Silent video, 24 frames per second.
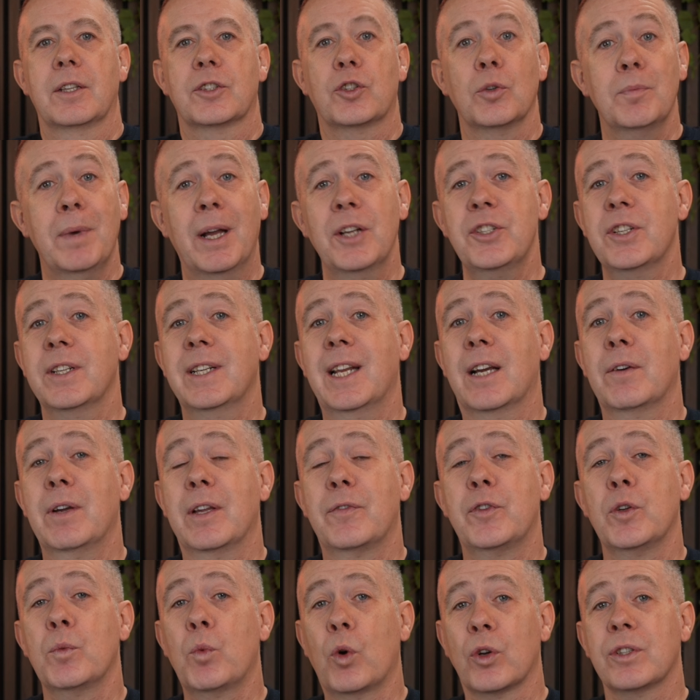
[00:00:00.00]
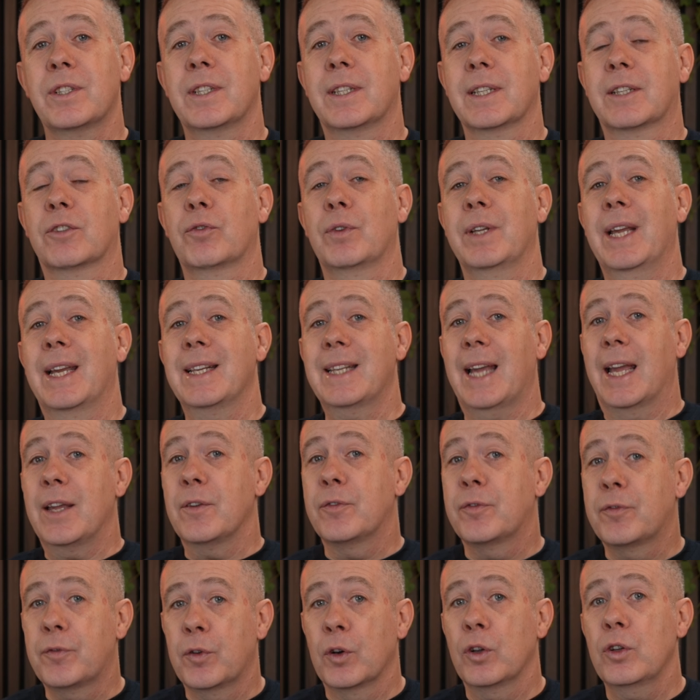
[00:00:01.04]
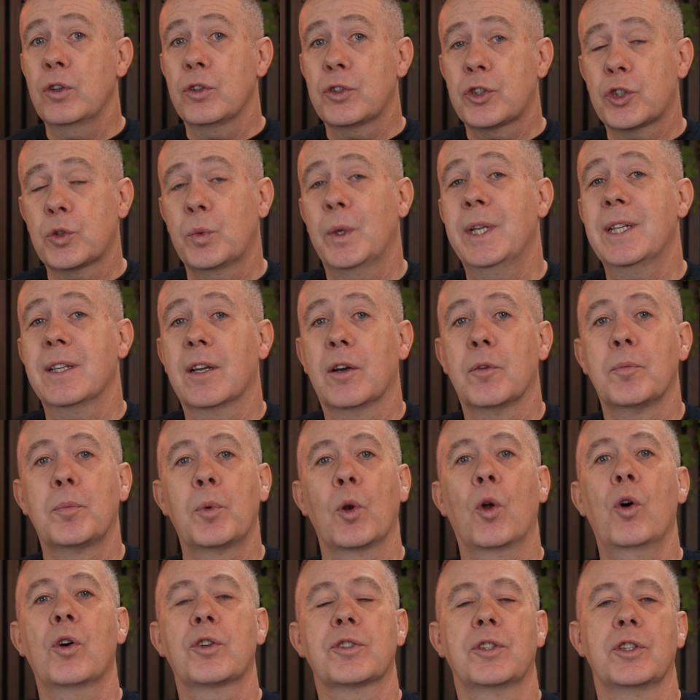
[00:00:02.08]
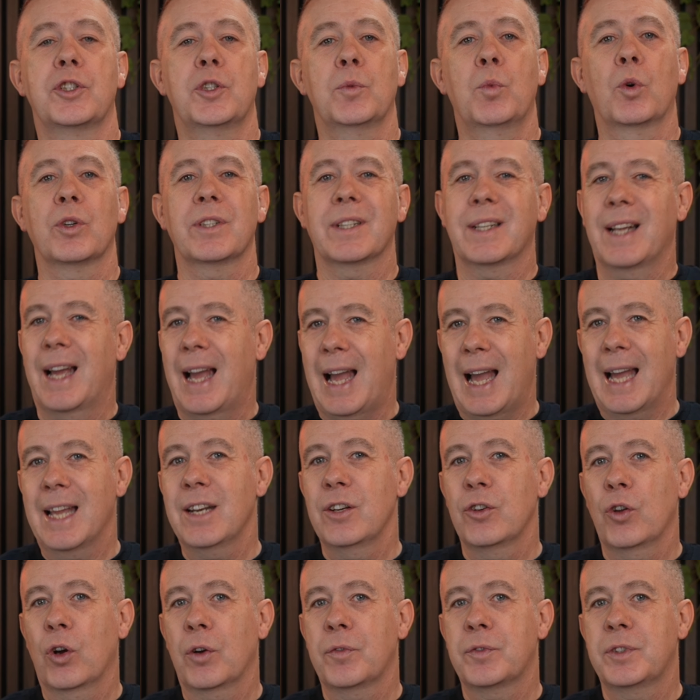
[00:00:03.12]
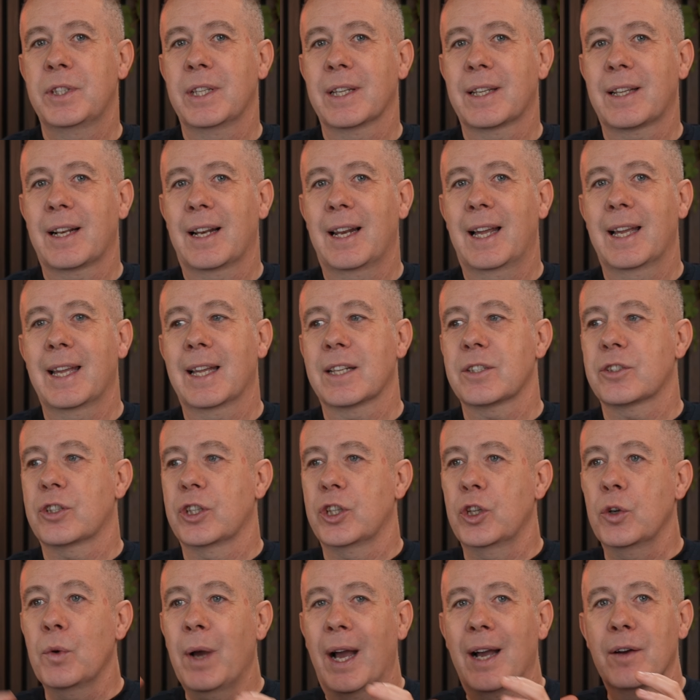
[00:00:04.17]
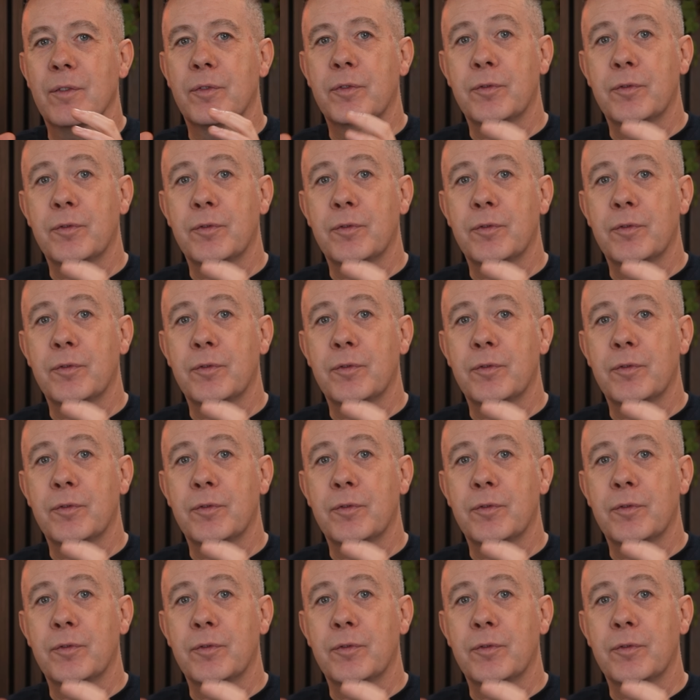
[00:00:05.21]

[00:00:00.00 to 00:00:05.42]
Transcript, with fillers: So imagine now if you wanted to create a full suite of blocks that you wanted to hand off to your client so you have